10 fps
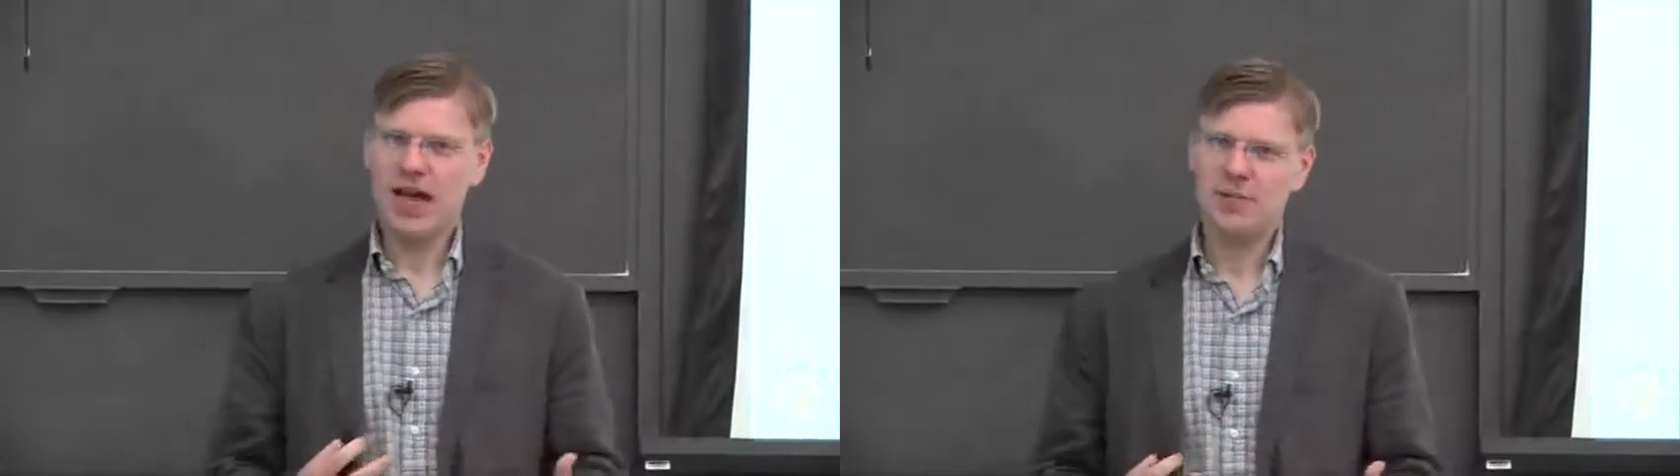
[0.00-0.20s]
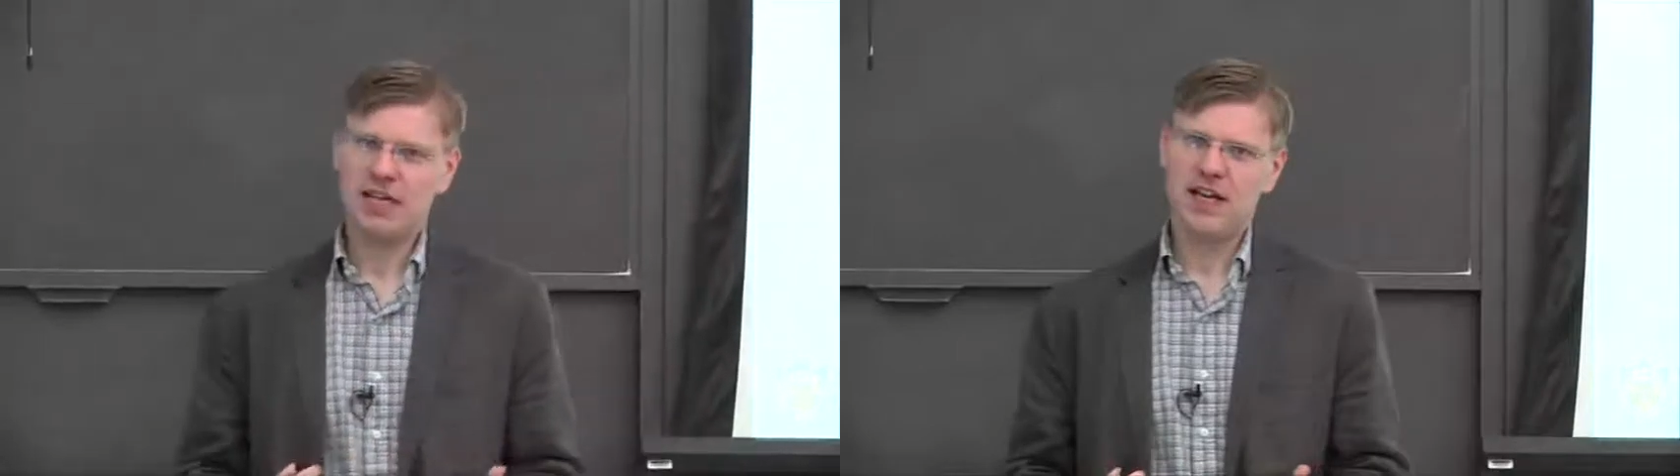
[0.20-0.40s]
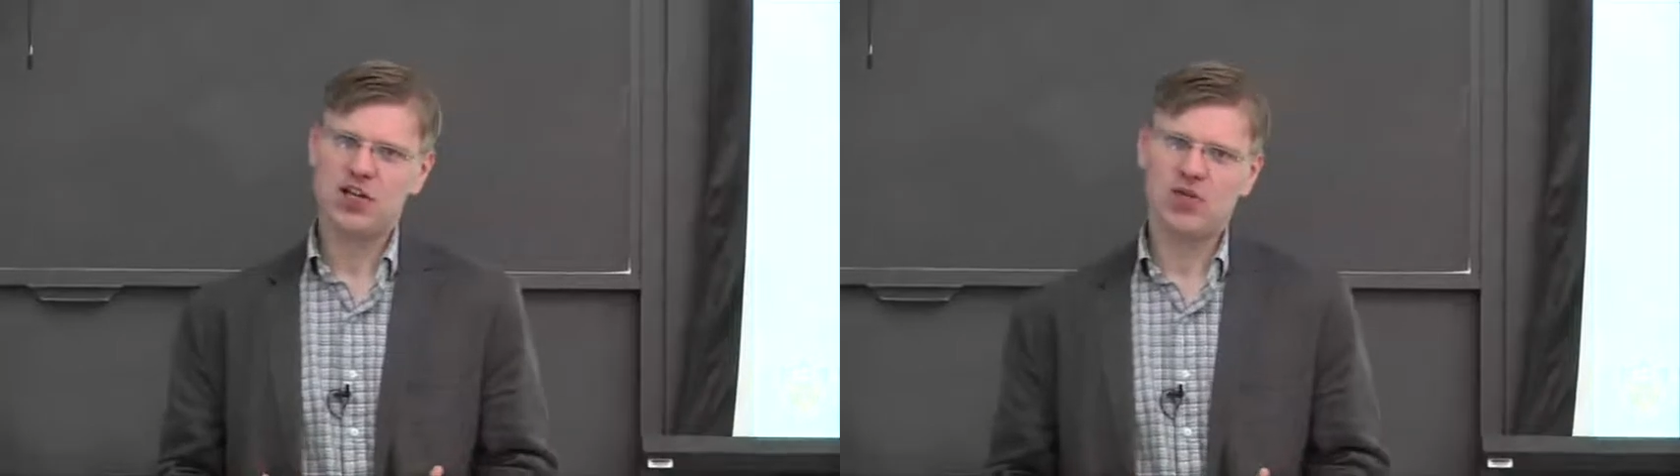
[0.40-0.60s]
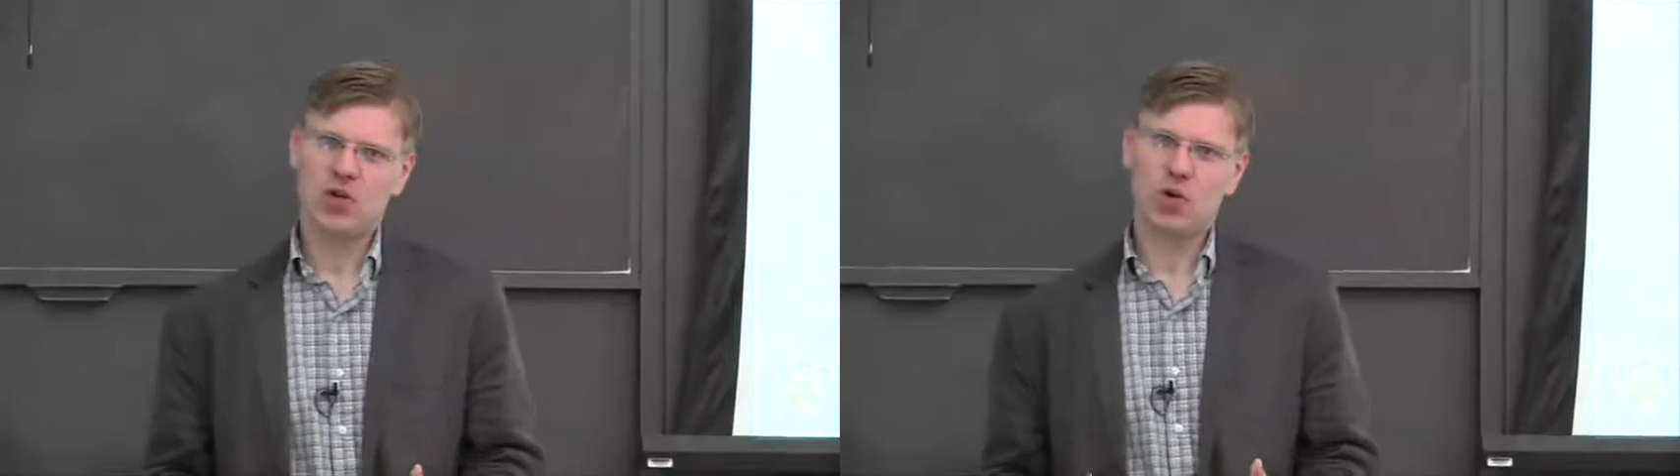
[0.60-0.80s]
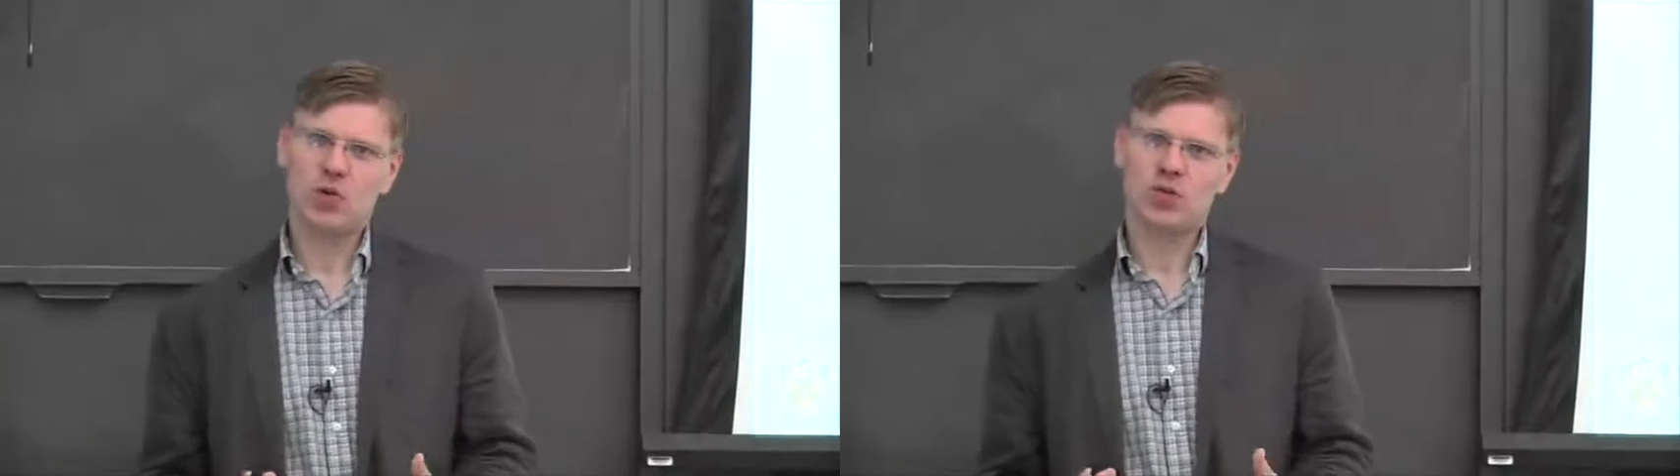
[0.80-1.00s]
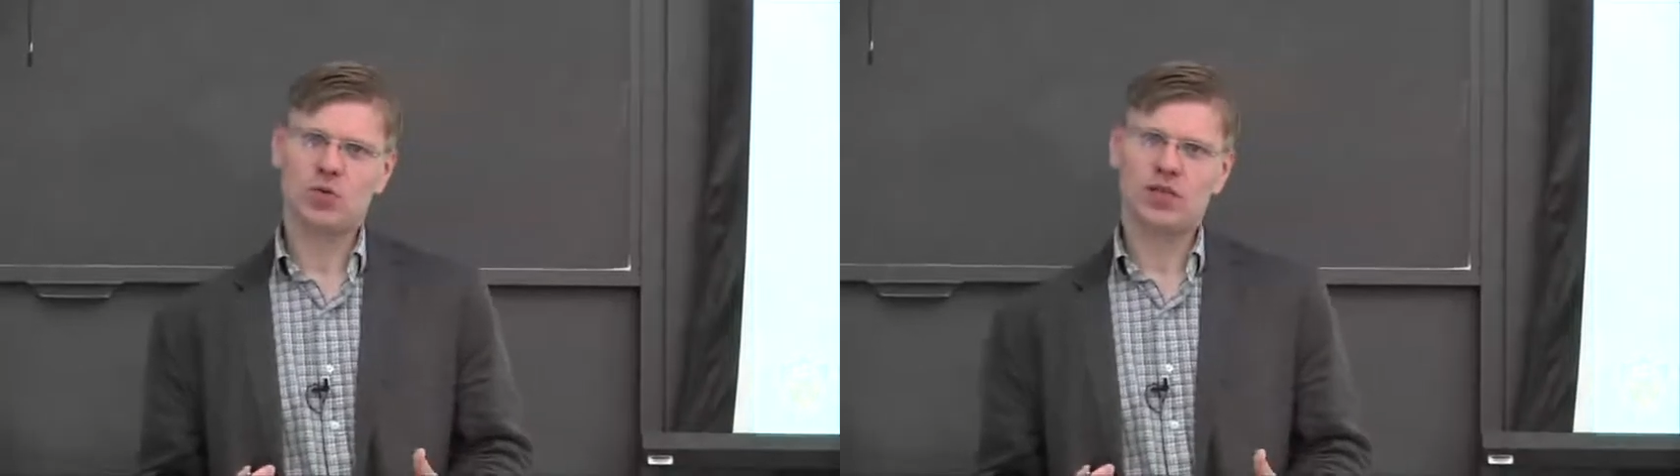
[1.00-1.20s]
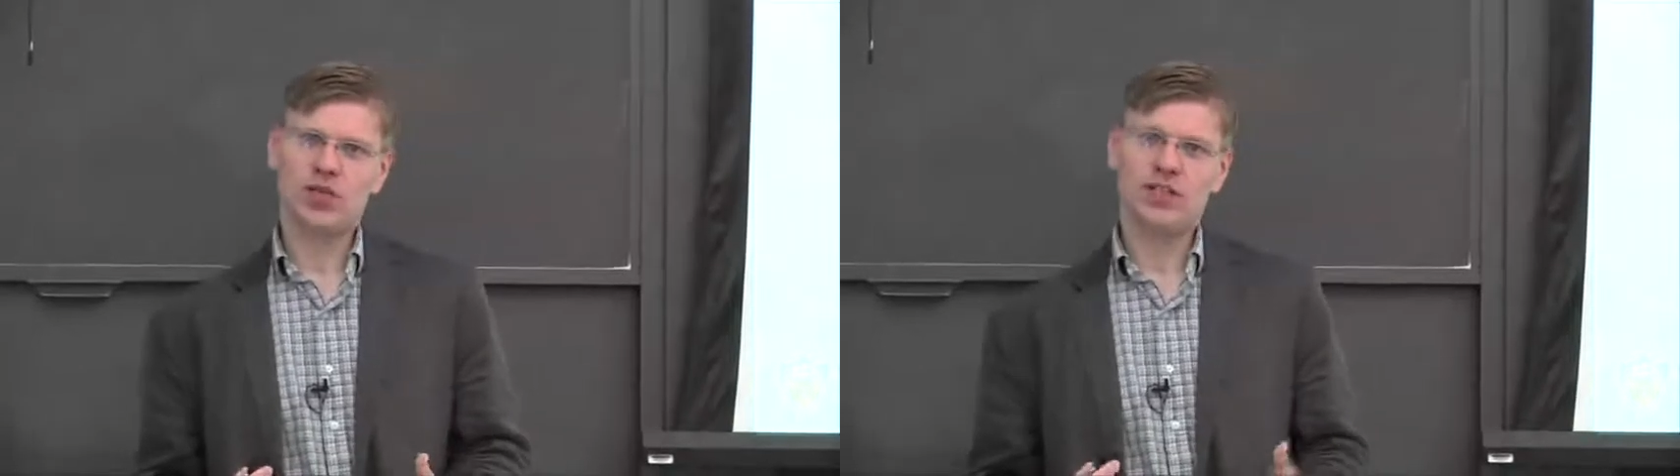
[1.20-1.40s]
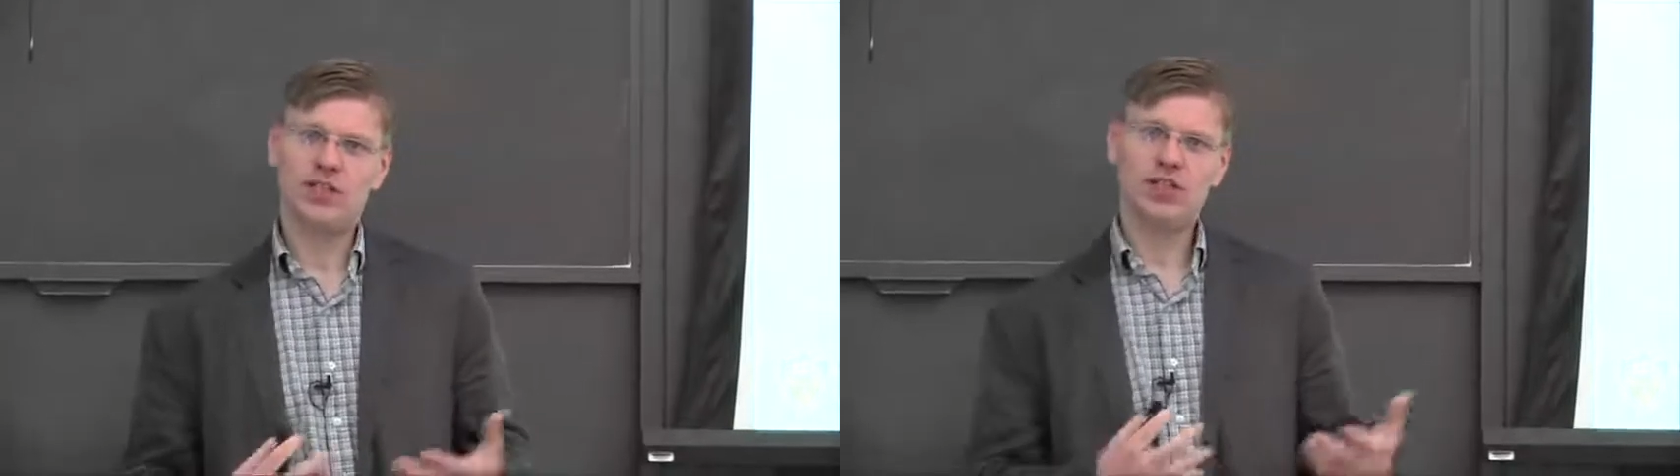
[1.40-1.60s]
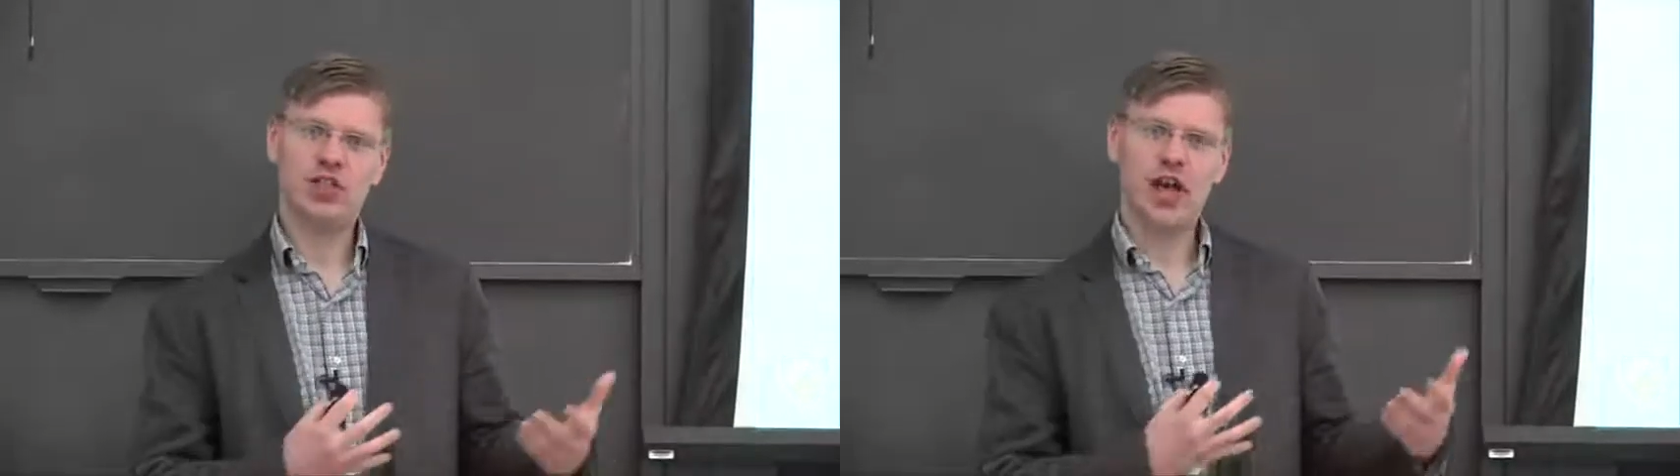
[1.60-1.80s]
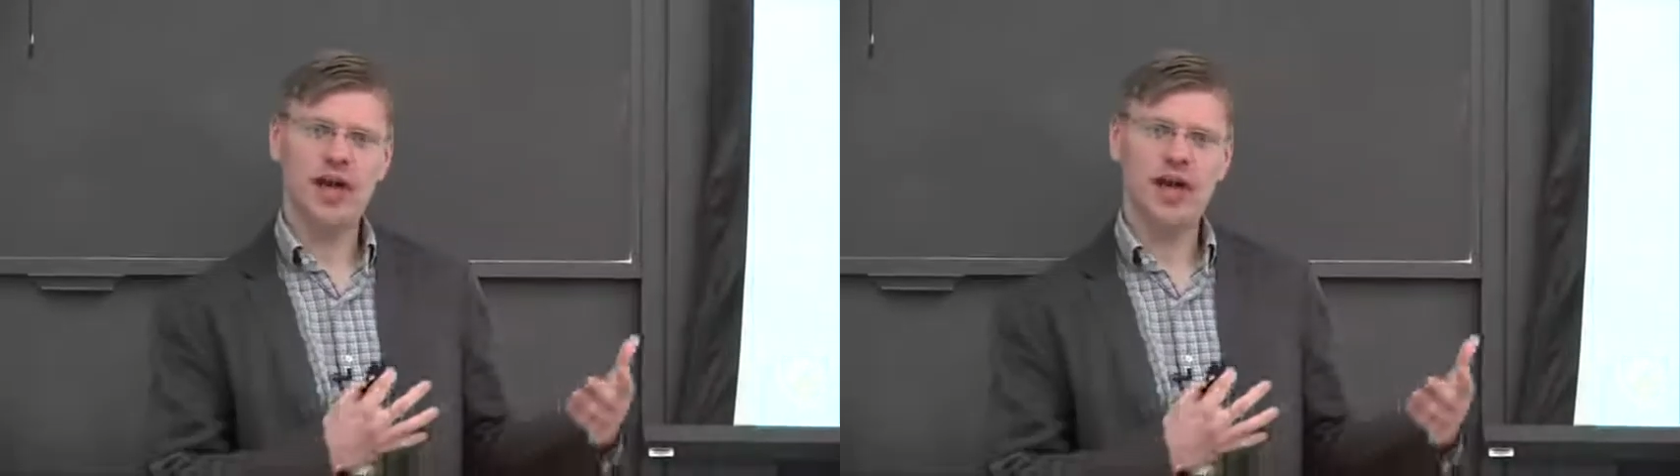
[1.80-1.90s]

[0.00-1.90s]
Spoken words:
adaptation of a course which I teach